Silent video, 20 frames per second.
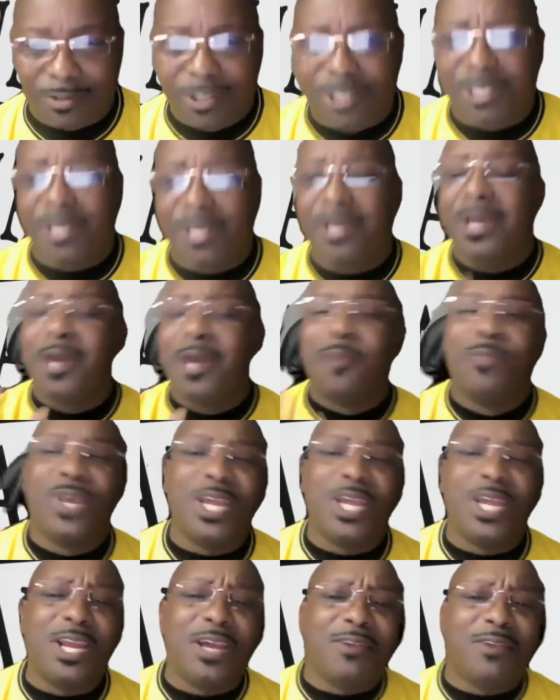You see,
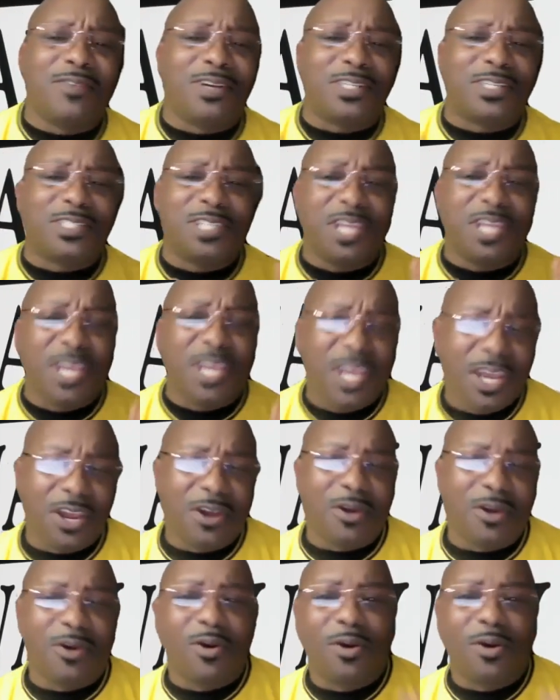many of us
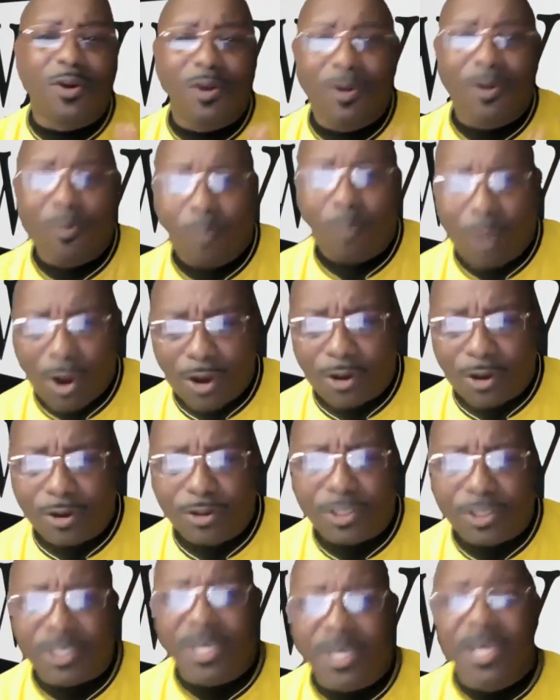hear
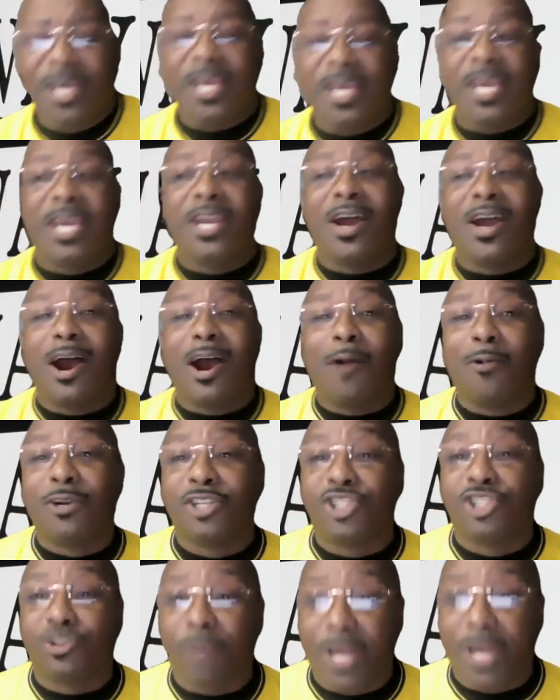words in our
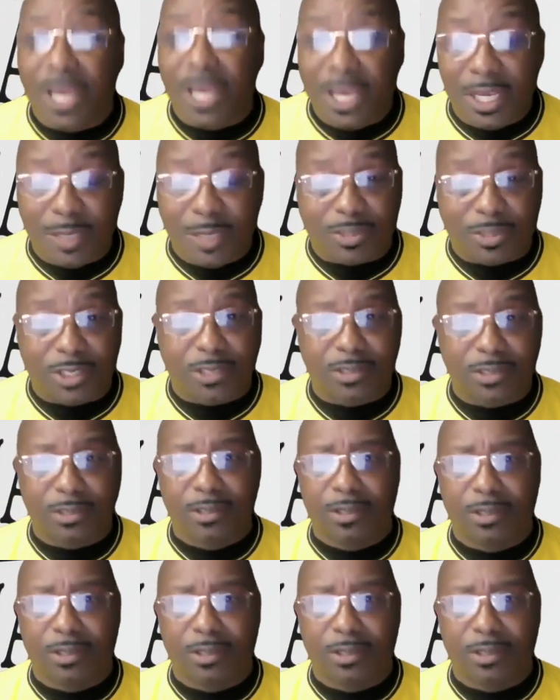dreams.